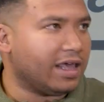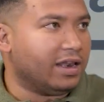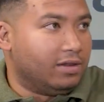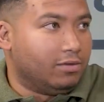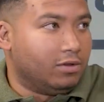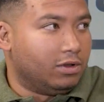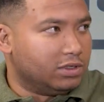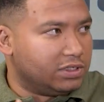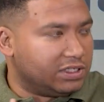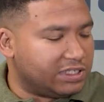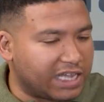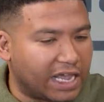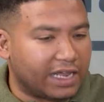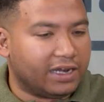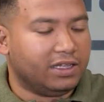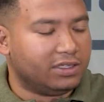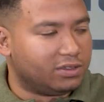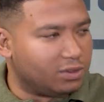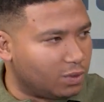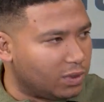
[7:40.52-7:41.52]
And
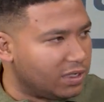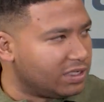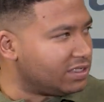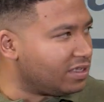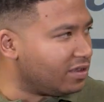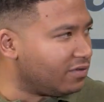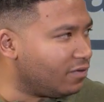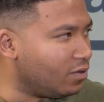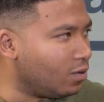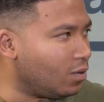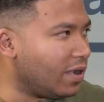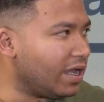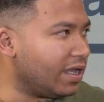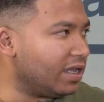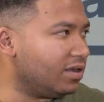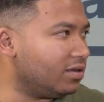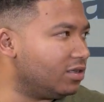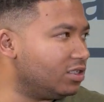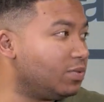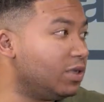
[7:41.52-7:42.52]
sun is the worst thing for
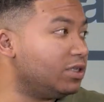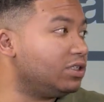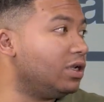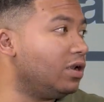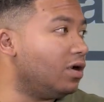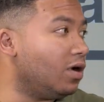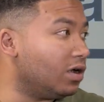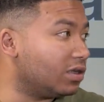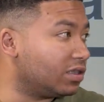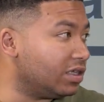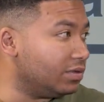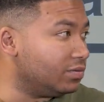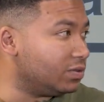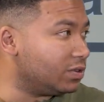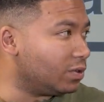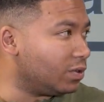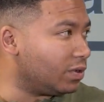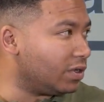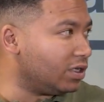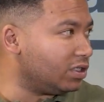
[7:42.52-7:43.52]
wine, especially long-term
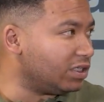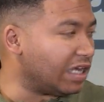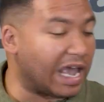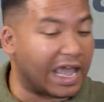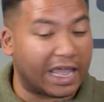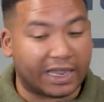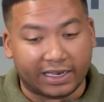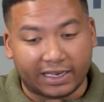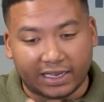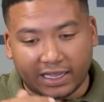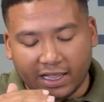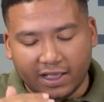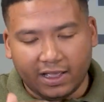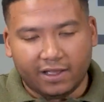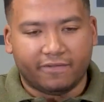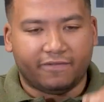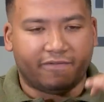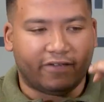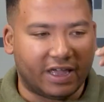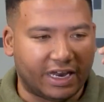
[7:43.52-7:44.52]
storage and
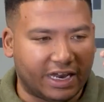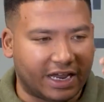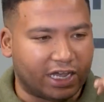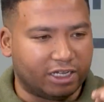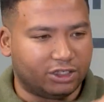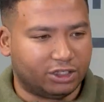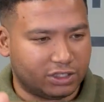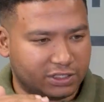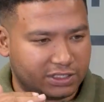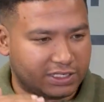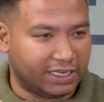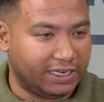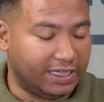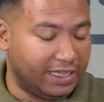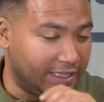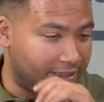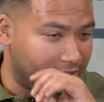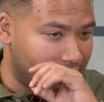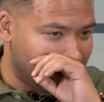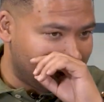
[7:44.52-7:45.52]
variations in
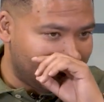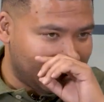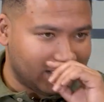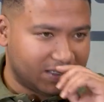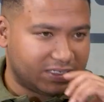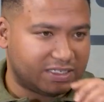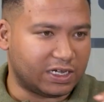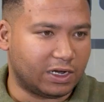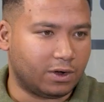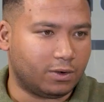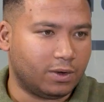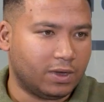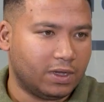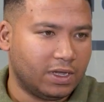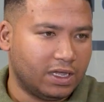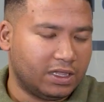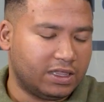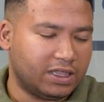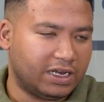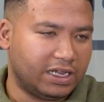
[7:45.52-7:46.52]
heat. So
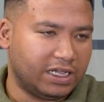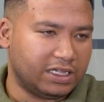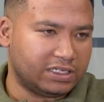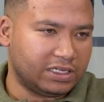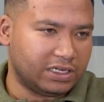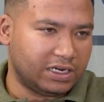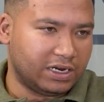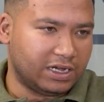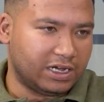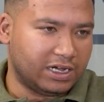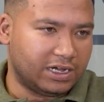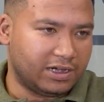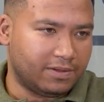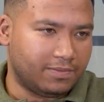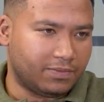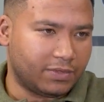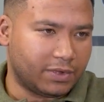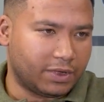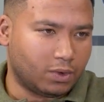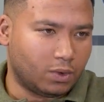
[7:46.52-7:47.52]
the reason
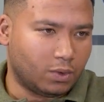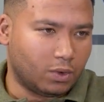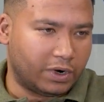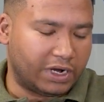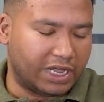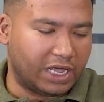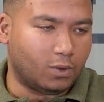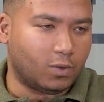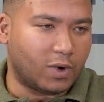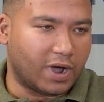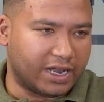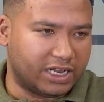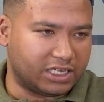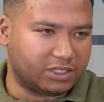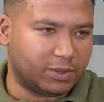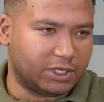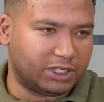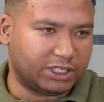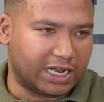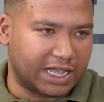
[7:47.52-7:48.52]
red wine
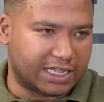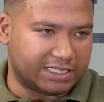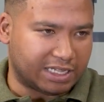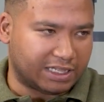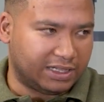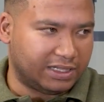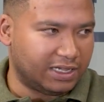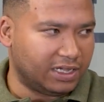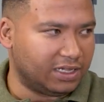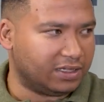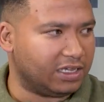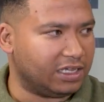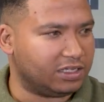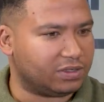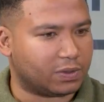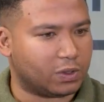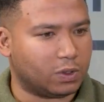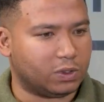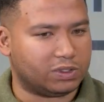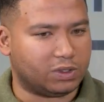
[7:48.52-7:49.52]
especially has a tint is
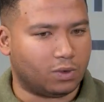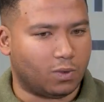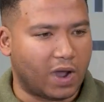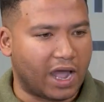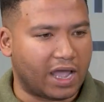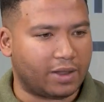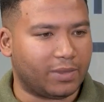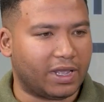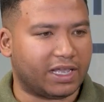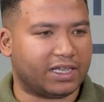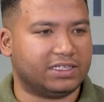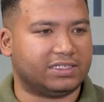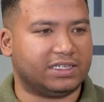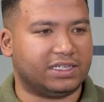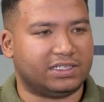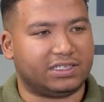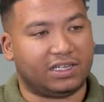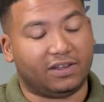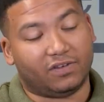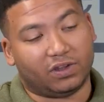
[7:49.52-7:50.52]
because the winemaker
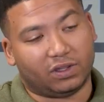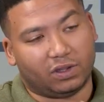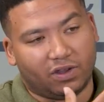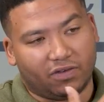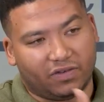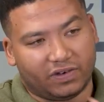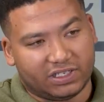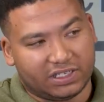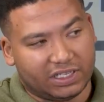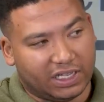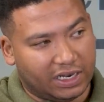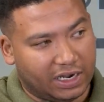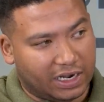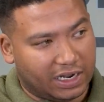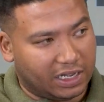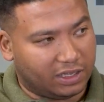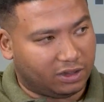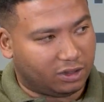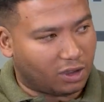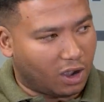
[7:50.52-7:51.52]
says if it is in
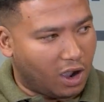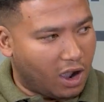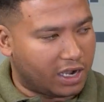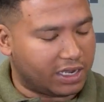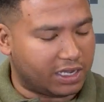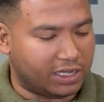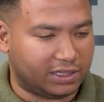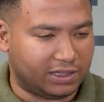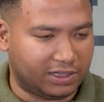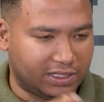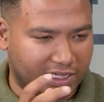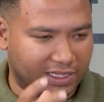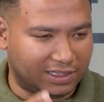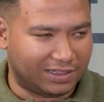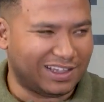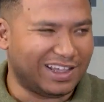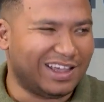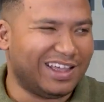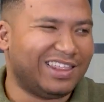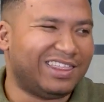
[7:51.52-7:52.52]
a darker
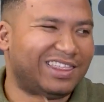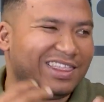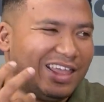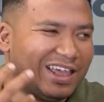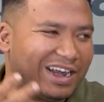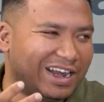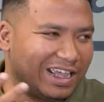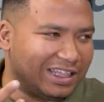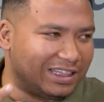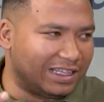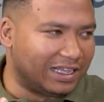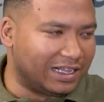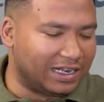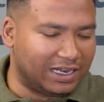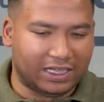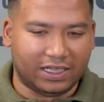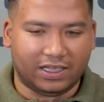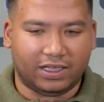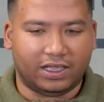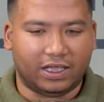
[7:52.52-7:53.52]
tint,
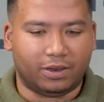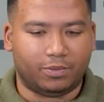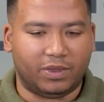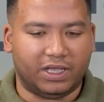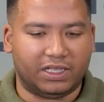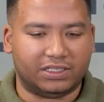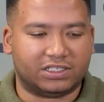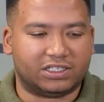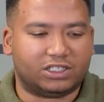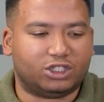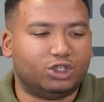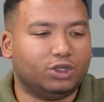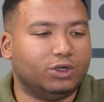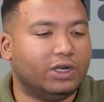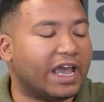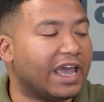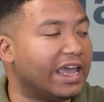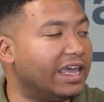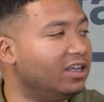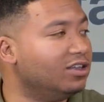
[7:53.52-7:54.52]
theoretically it means it
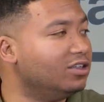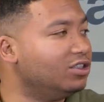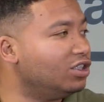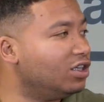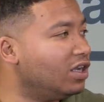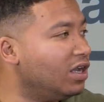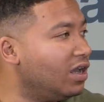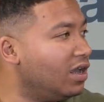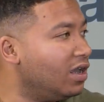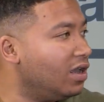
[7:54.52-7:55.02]
should age.